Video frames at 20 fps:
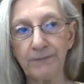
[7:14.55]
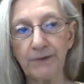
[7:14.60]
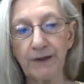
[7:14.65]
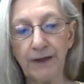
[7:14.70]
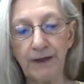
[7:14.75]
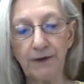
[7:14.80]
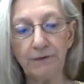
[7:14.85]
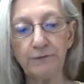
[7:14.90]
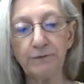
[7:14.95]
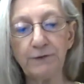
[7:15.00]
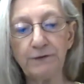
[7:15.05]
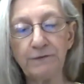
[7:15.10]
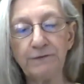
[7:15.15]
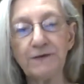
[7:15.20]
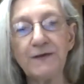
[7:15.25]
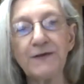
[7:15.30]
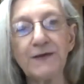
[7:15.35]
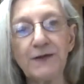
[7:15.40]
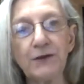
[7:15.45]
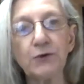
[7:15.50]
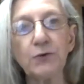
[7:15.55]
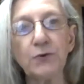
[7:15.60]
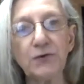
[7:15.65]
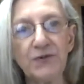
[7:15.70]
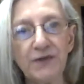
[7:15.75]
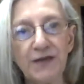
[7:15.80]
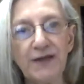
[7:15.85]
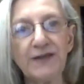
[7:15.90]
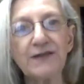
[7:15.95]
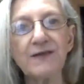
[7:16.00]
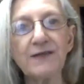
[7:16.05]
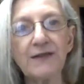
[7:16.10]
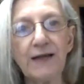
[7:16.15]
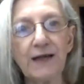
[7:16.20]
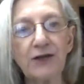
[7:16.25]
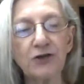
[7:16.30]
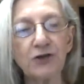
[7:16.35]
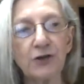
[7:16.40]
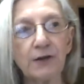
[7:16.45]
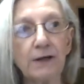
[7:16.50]
Every physical
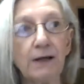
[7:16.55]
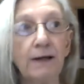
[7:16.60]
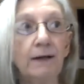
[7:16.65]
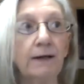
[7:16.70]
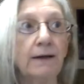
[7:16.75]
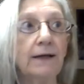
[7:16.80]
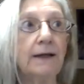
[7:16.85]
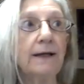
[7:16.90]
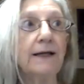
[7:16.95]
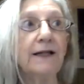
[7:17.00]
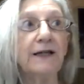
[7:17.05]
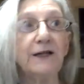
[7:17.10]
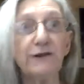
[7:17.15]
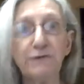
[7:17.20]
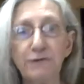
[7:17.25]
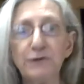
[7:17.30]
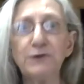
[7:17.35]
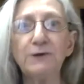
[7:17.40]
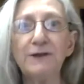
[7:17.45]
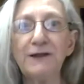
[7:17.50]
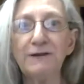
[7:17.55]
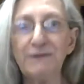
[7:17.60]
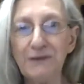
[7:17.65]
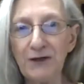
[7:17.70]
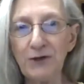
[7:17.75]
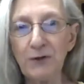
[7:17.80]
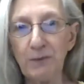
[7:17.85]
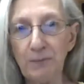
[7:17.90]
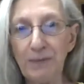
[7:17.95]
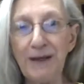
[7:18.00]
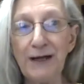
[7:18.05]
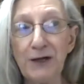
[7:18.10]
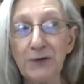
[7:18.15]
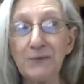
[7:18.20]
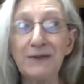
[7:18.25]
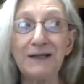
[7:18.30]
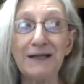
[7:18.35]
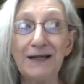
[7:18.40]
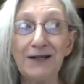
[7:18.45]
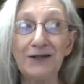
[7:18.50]
sensation. If you live near a
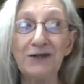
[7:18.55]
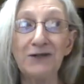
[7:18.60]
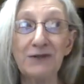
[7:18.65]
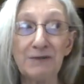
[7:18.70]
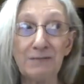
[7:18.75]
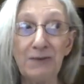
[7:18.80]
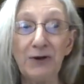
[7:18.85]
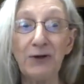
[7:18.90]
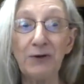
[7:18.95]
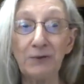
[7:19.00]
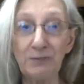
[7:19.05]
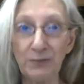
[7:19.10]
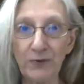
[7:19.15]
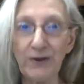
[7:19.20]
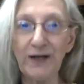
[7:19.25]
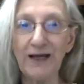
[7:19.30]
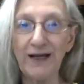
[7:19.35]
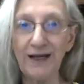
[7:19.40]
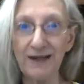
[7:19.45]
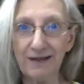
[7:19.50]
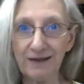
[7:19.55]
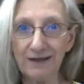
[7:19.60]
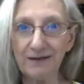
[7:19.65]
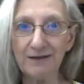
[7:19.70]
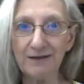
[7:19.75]
bakery, can you smell the bread?